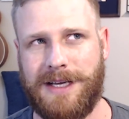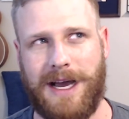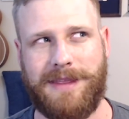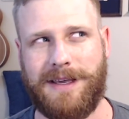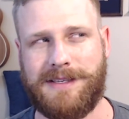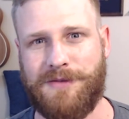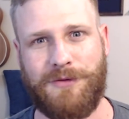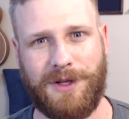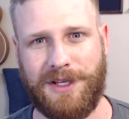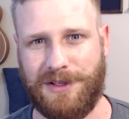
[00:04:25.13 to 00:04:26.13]
I think is a
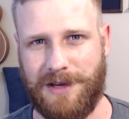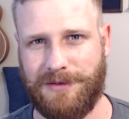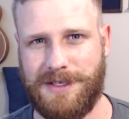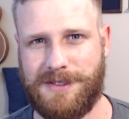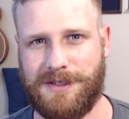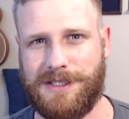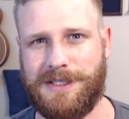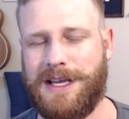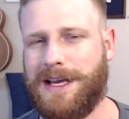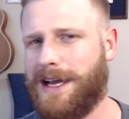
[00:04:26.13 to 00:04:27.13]
really lovely song.